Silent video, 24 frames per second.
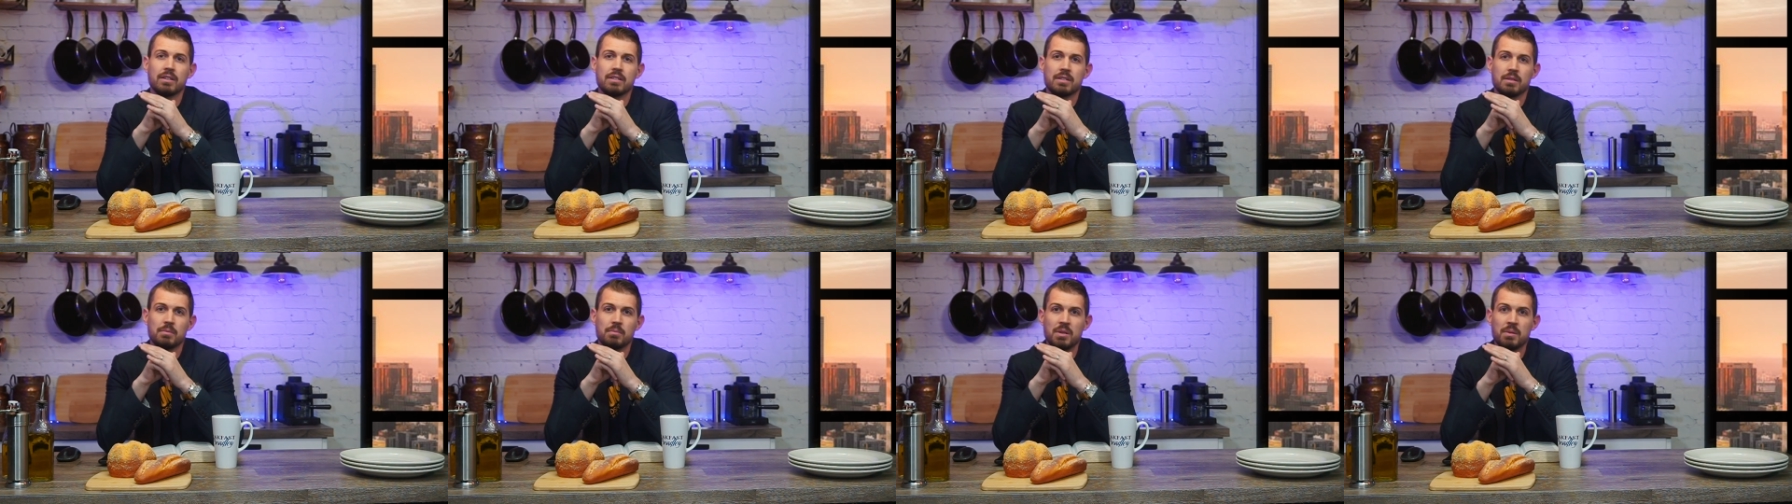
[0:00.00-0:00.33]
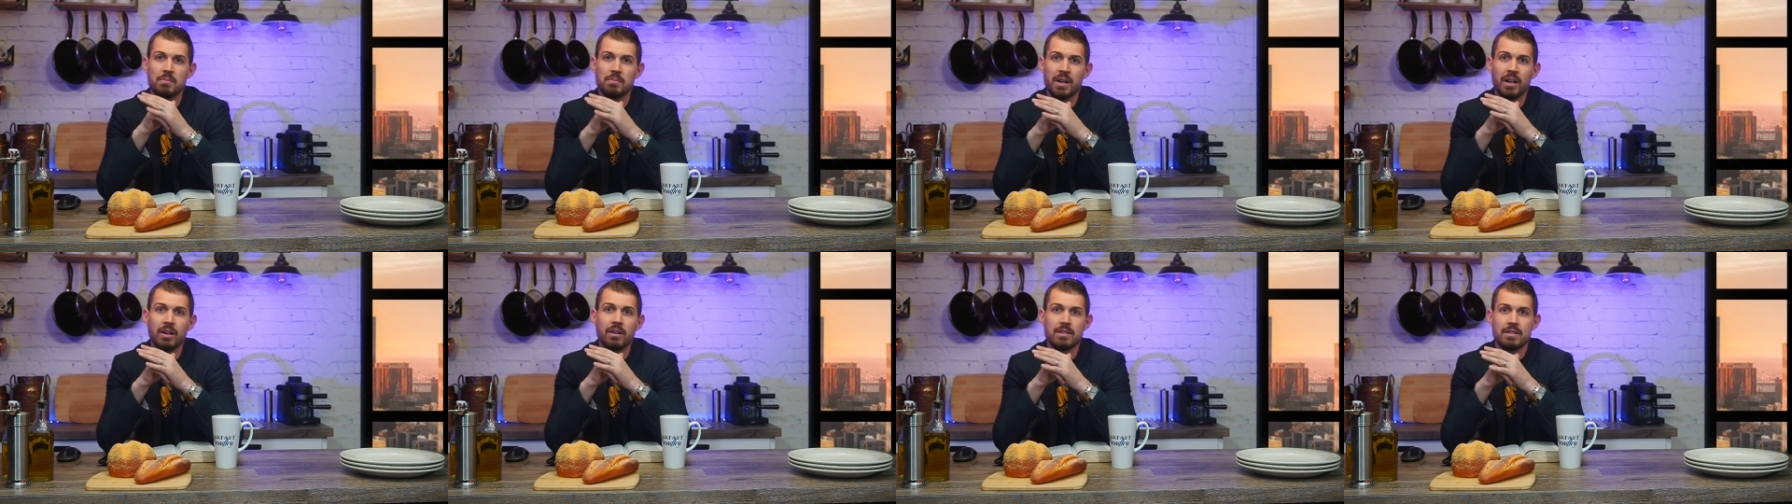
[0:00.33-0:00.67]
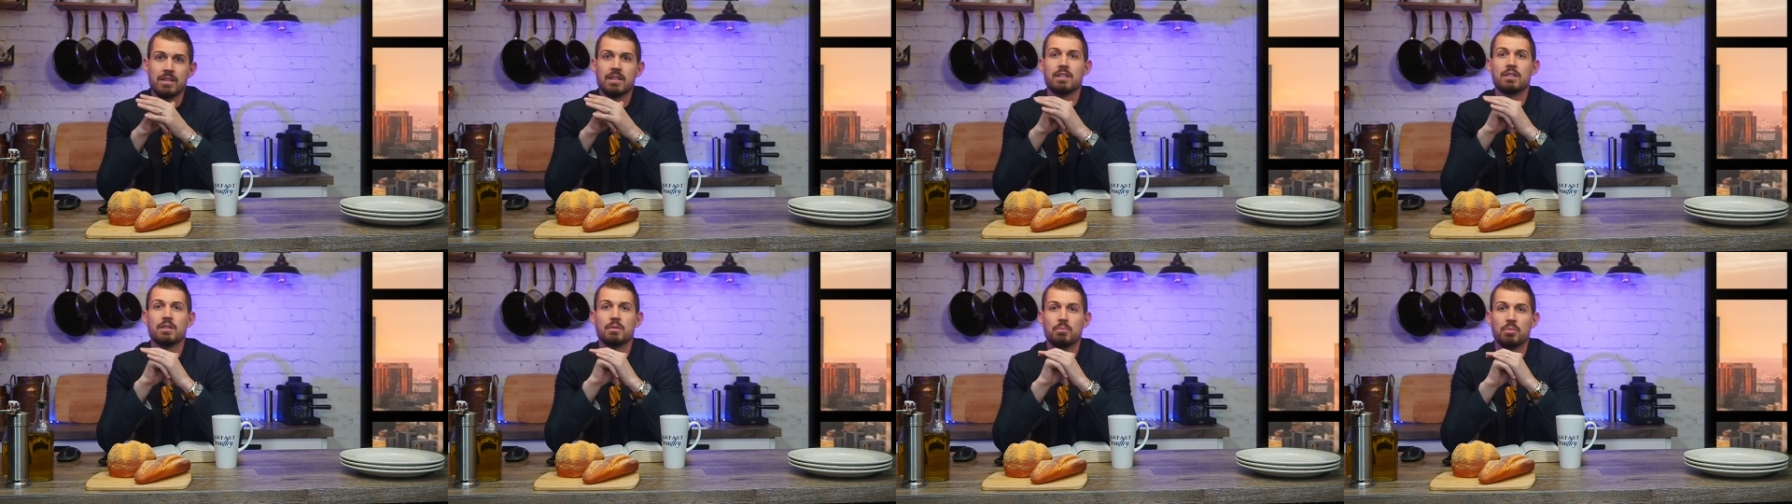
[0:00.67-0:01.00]
to be
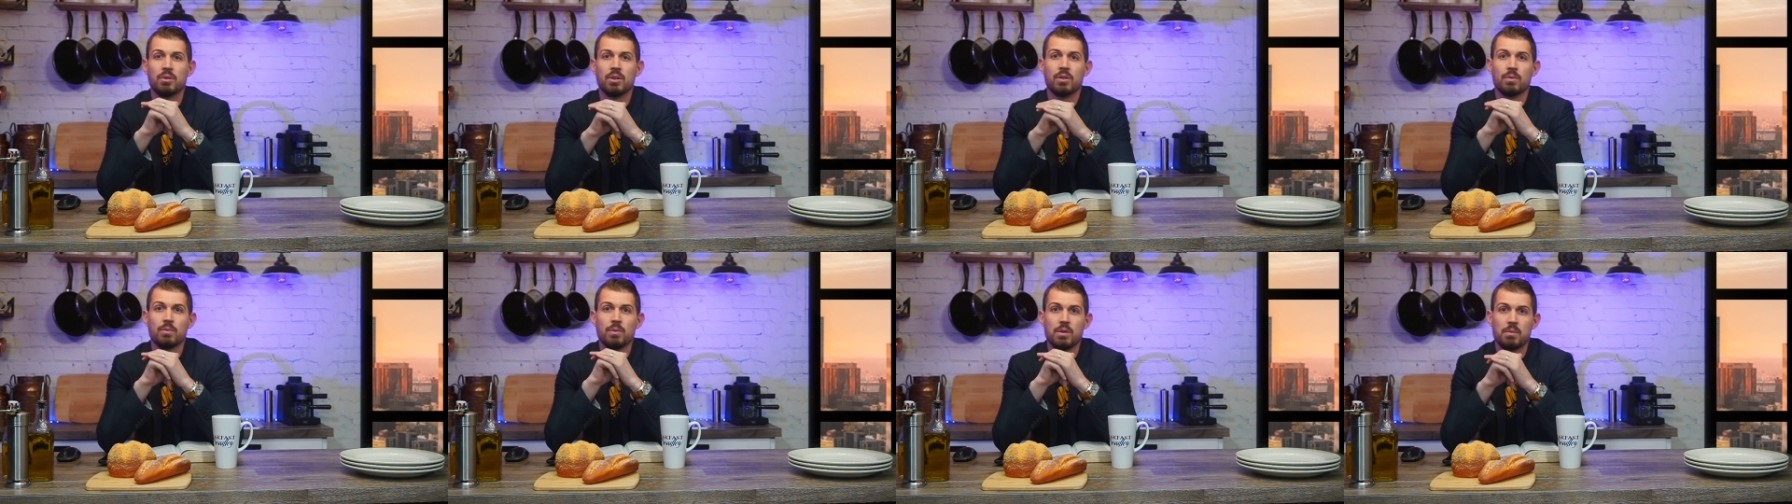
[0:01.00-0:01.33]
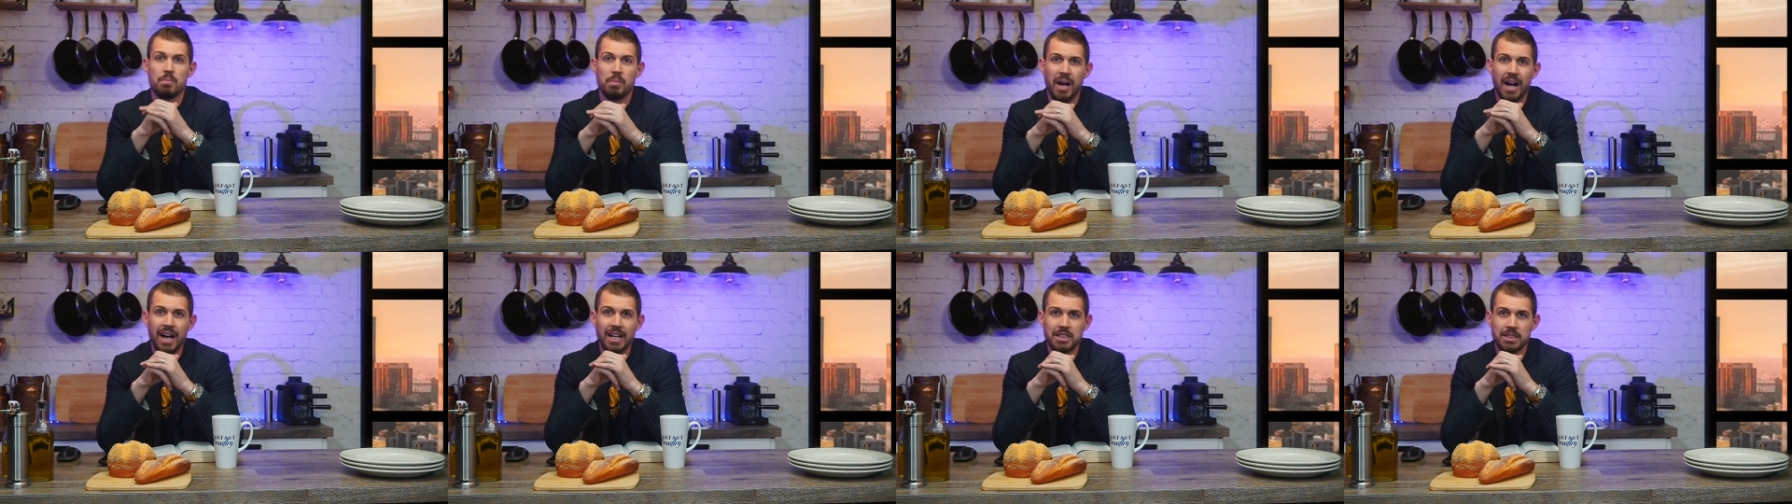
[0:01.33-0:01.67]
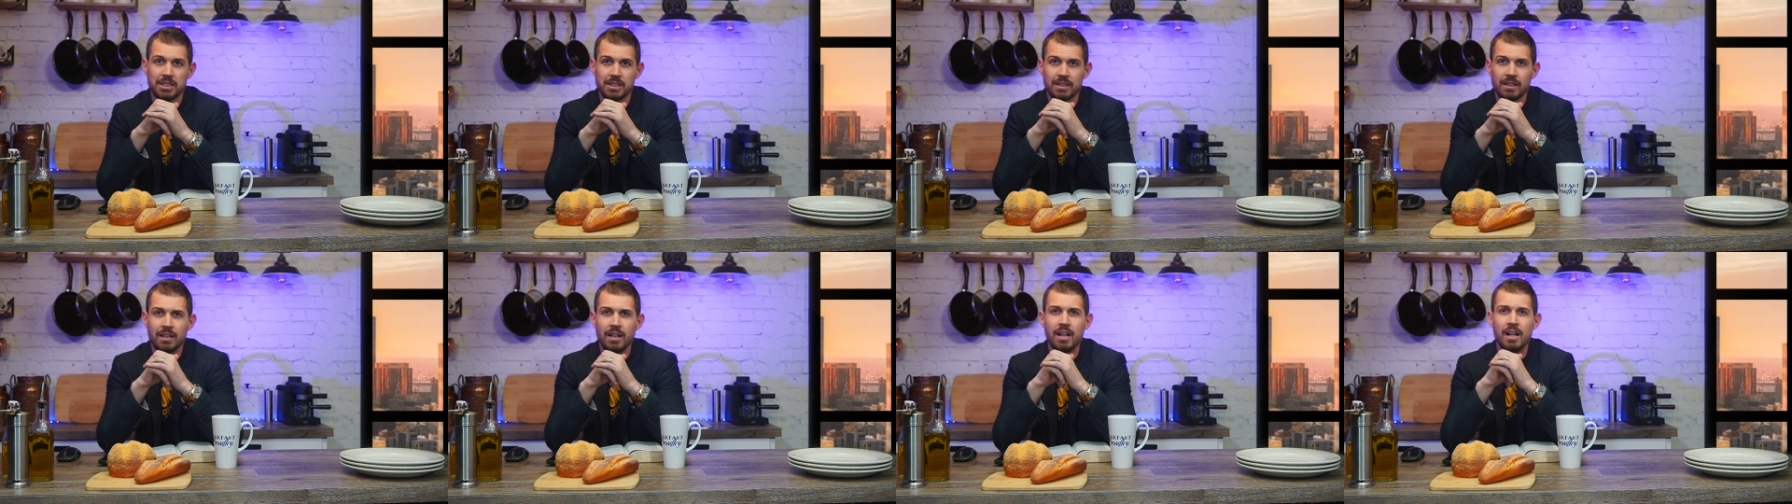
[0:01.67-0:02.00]
married than to burn with
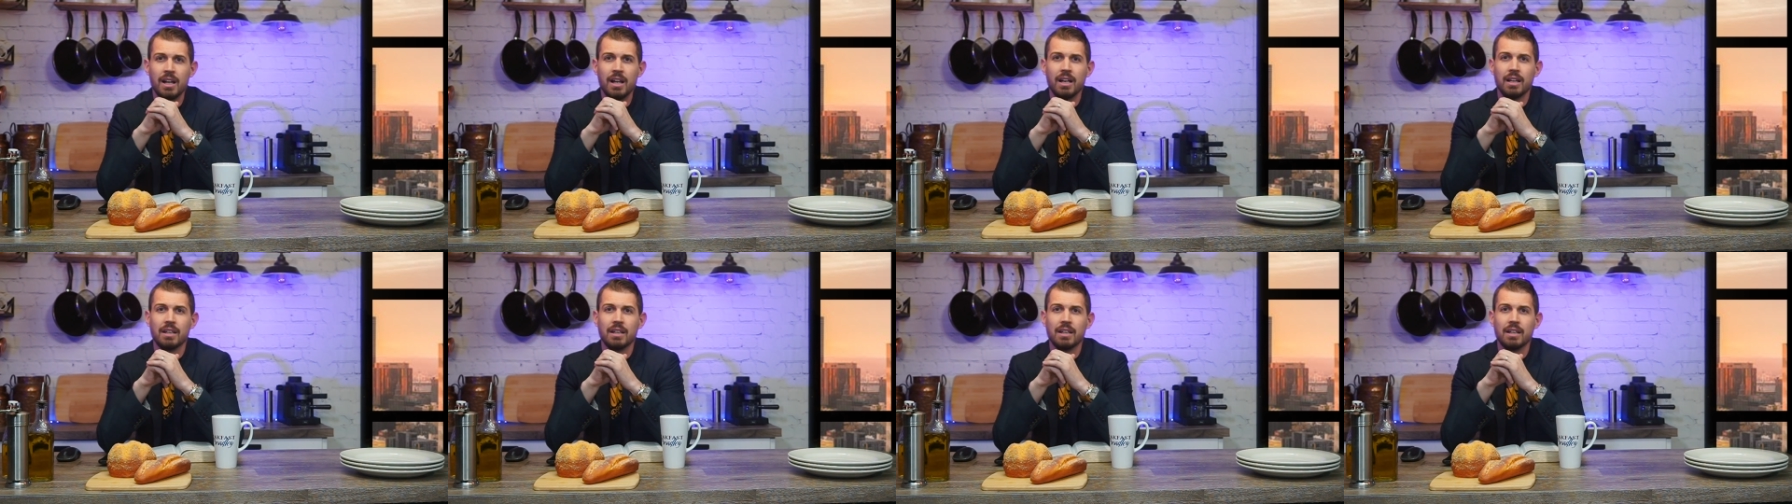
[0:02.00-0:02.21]
passion,